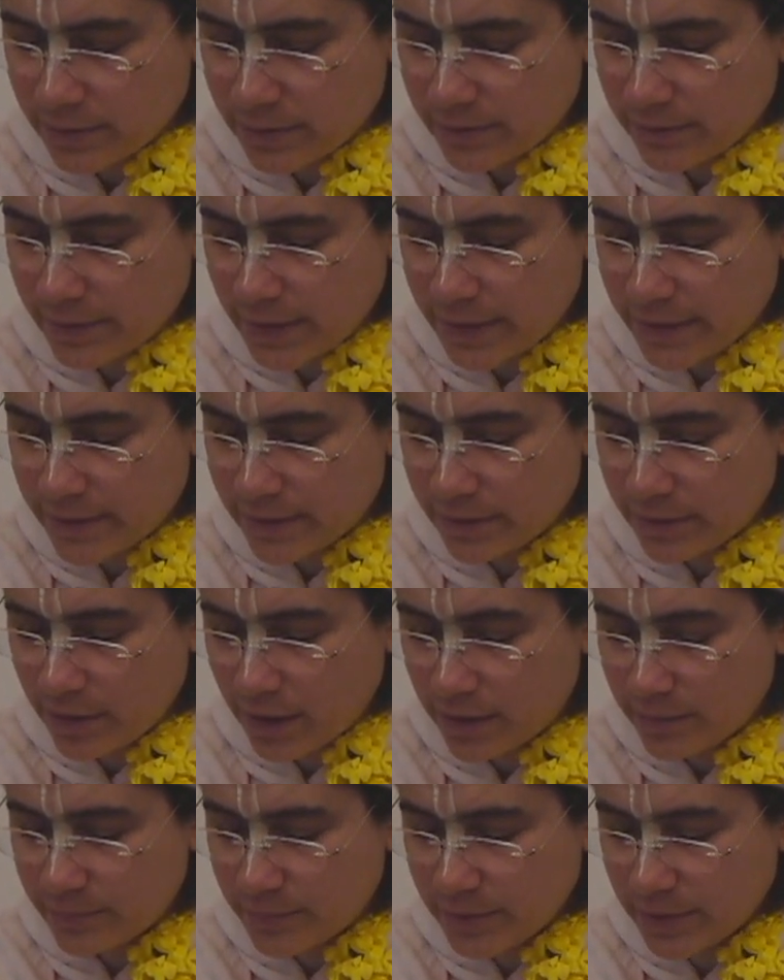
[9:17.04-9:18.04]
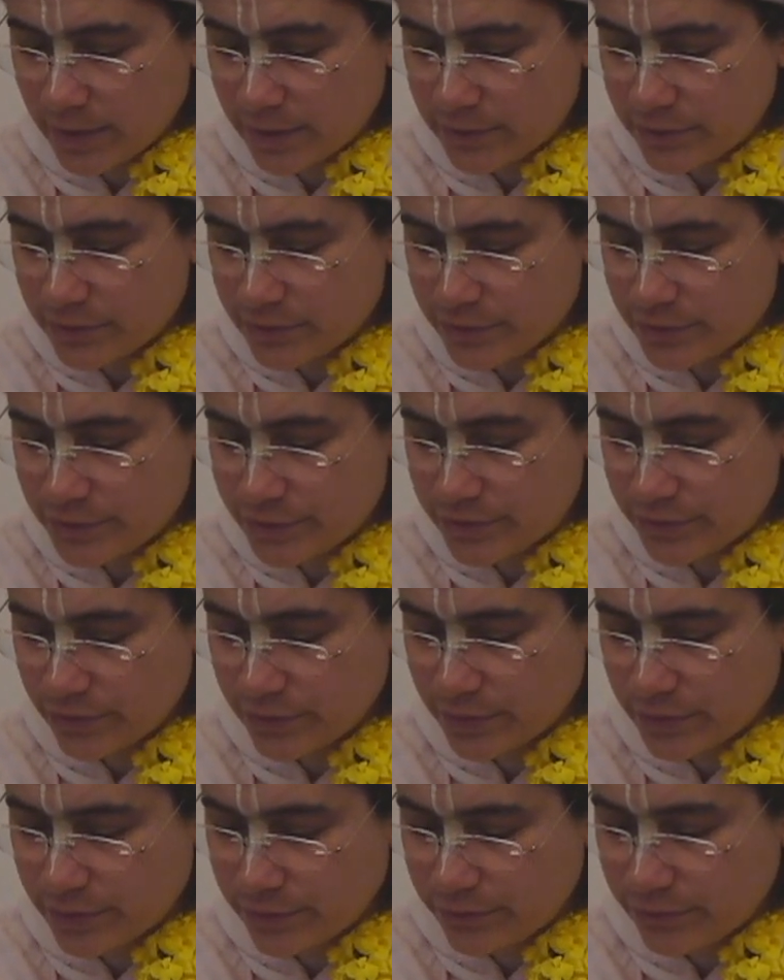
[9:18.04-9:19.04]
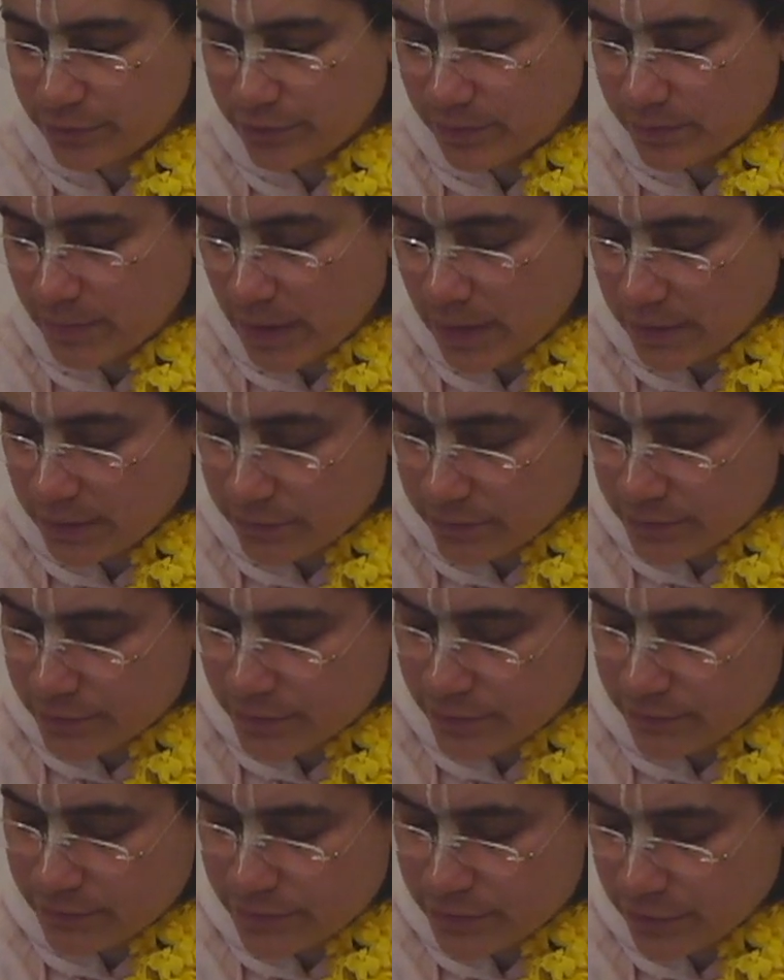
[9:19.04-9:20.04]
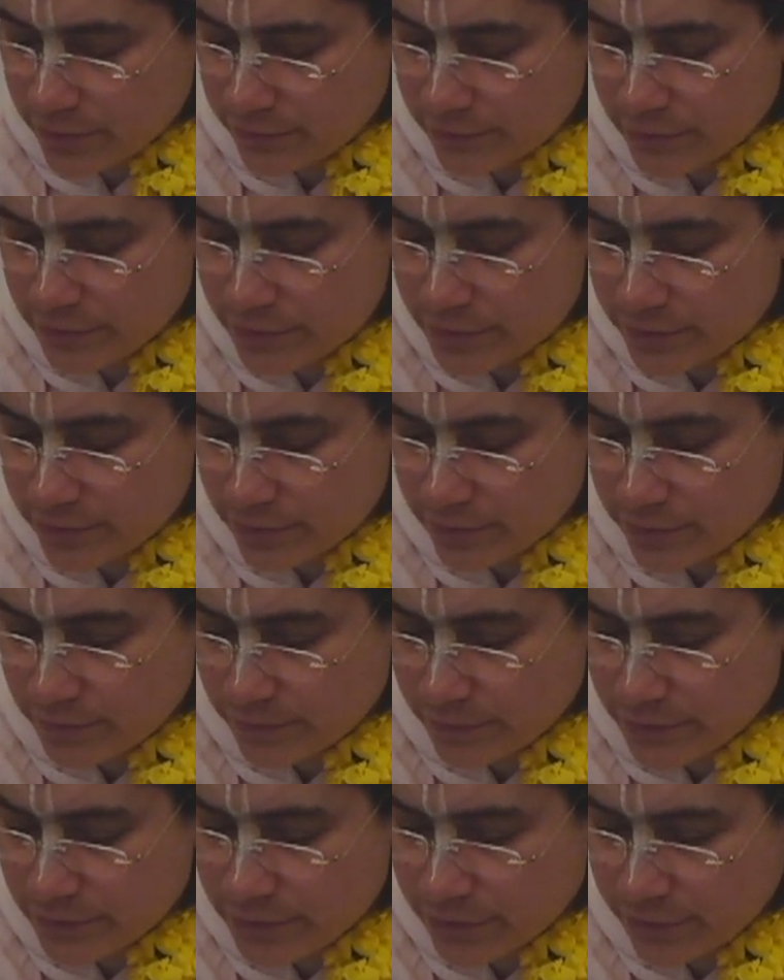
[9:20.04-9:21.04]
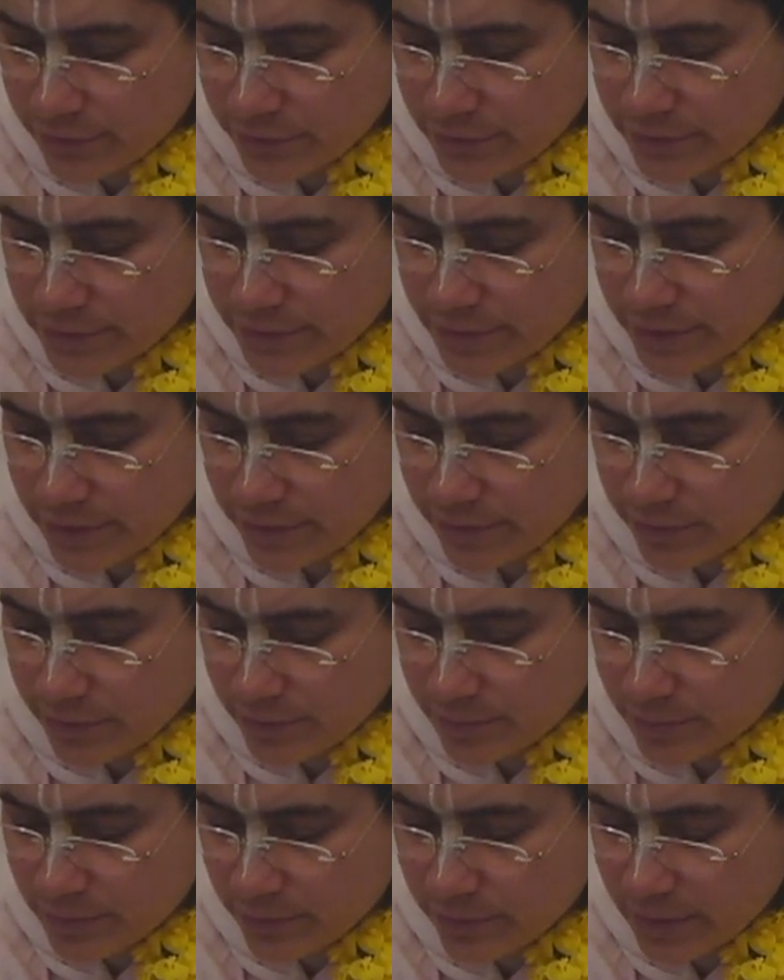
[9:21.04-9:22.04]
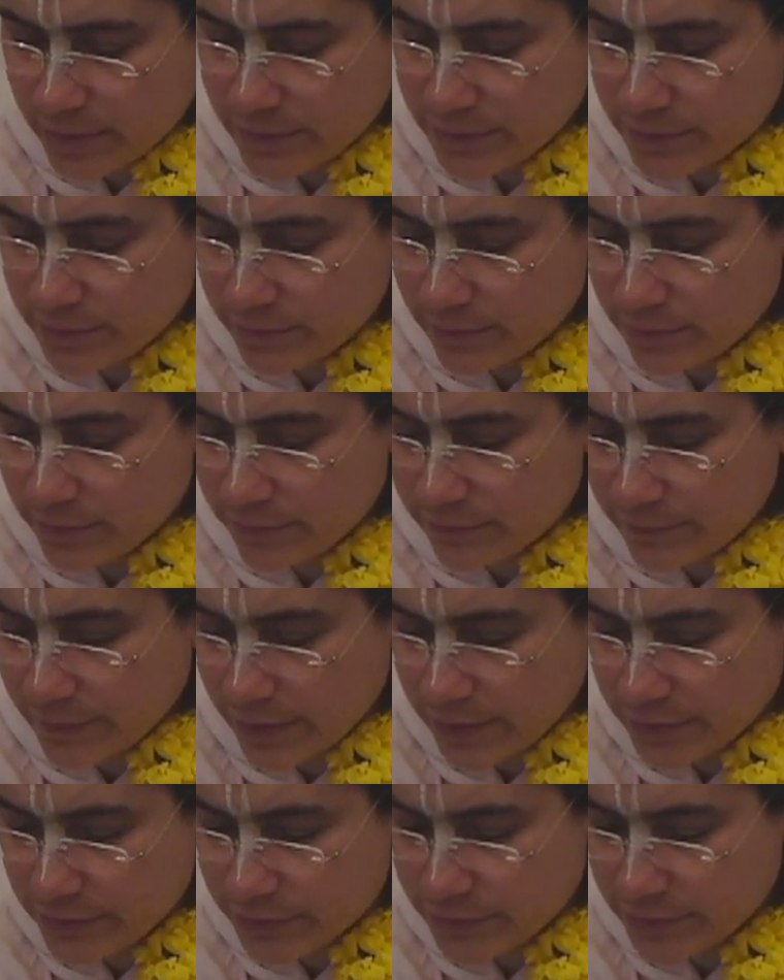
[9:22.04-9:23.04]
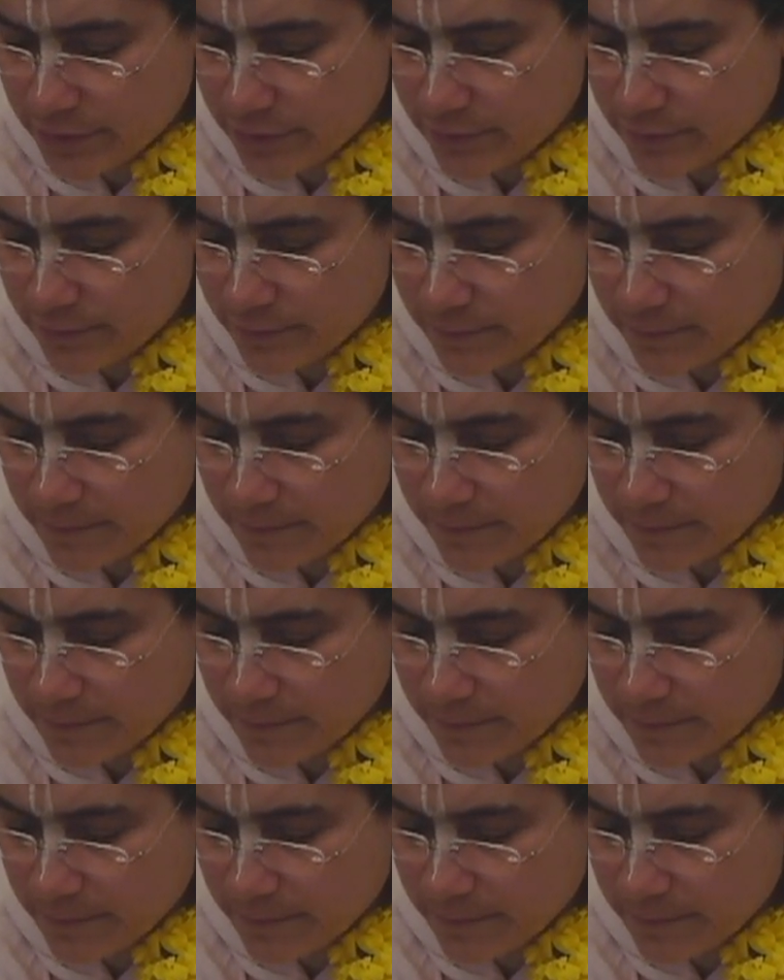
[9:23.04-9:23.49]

They cannot be understood through the mellows of servitude, fraternity, or parental affection.